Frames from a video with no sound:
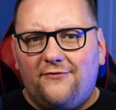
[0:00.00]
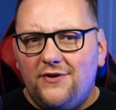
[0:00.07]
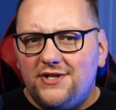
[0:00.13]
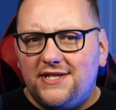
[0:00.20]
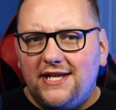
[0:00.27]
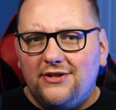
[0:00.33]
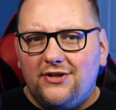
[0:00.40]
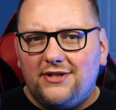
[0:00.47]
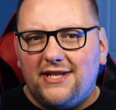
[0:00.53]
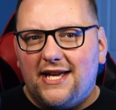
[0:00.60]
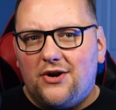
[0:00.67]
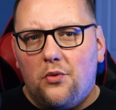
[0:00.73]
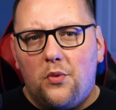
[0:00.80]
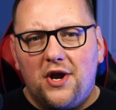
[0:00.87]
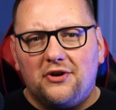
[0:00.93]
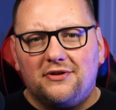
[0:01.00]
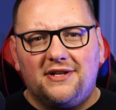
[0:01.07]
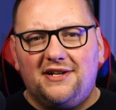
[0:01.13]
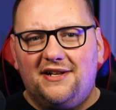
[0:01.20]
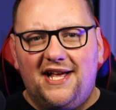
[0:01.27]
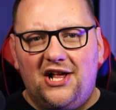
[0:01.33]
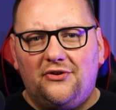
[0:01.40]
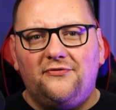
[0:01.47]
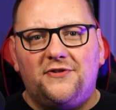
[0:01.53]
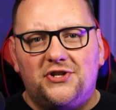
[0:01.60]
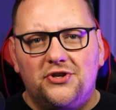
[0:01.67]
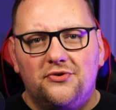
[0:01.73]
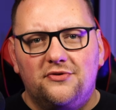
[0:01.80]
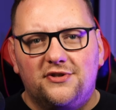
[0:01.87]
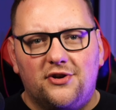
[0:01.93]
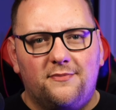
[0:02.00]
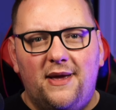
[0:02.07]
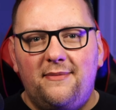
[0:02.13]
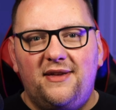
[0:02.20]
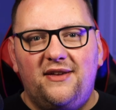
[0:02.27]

first, they looked like weird little elf shoes or maybe